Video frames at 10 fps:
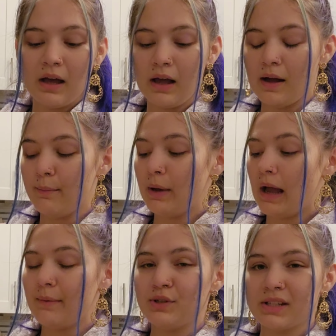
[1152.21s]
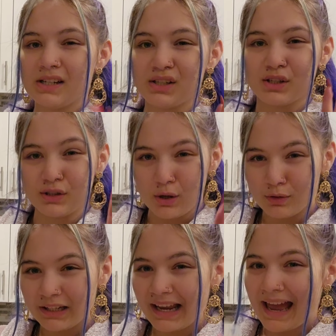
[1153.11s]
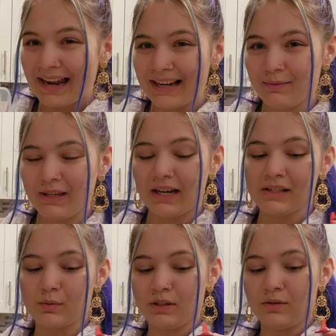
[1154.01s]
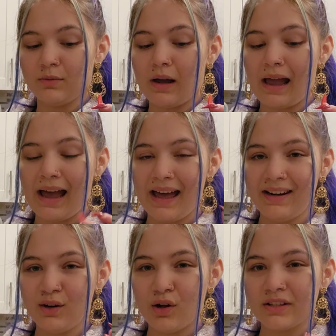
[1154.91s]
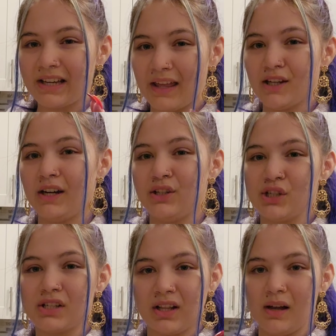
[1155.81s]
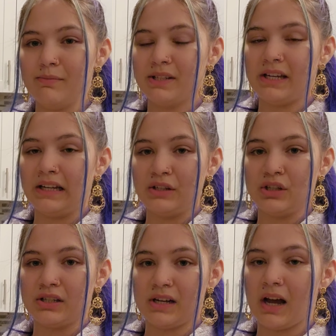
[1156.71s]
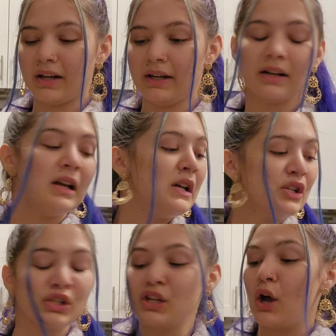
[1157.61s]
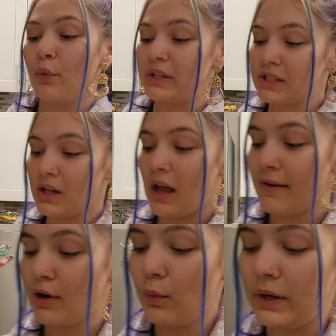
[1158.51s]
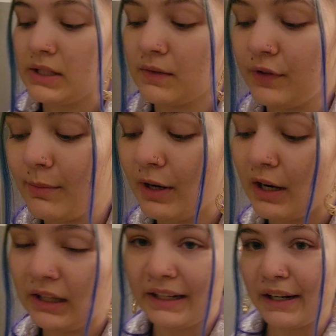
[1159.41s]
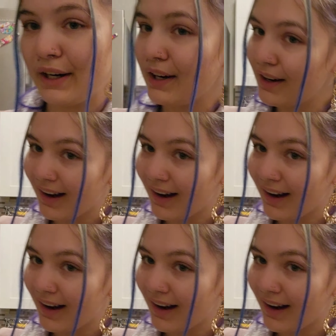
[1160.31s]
I'm just gonna slowly add it because when you add it all together, it just clumps and it's just not good. So we still have our whisk from earlier.